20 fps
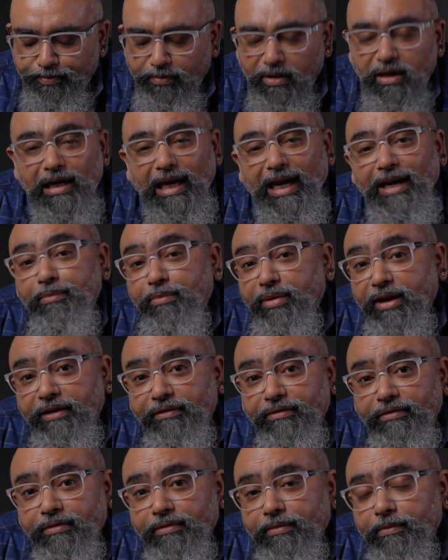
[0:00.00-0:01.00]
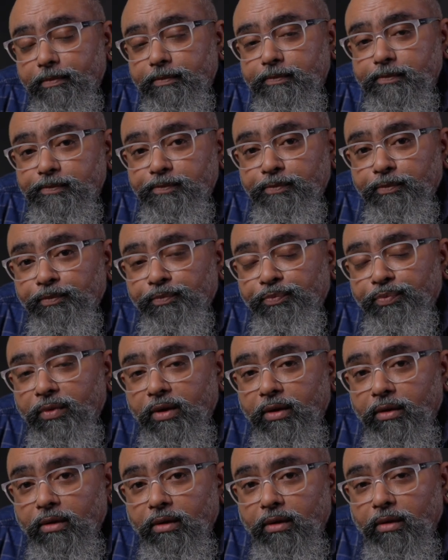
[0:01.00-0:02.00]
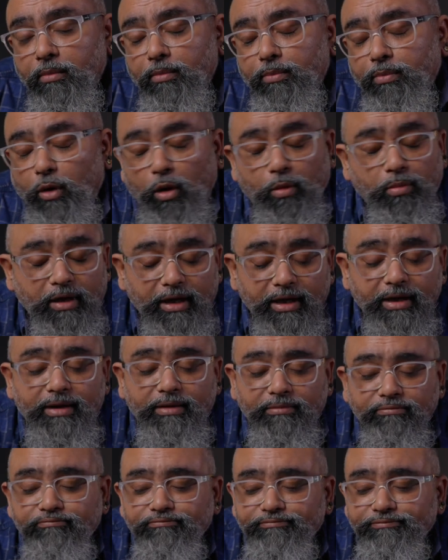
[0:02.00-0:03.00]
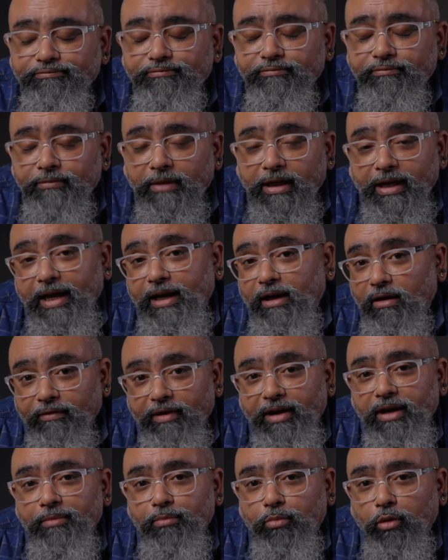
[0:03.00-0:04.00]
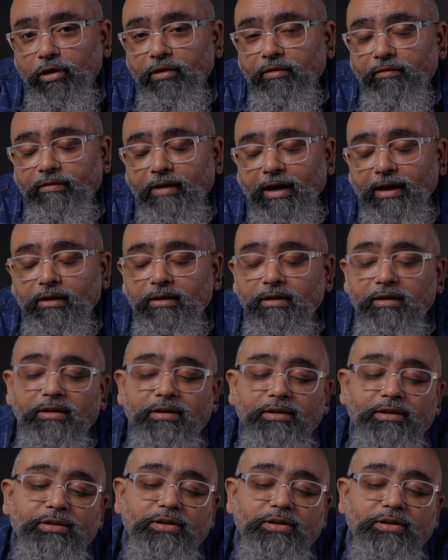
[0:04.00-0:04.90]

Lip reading: client brief. Probably, again, a very important factor.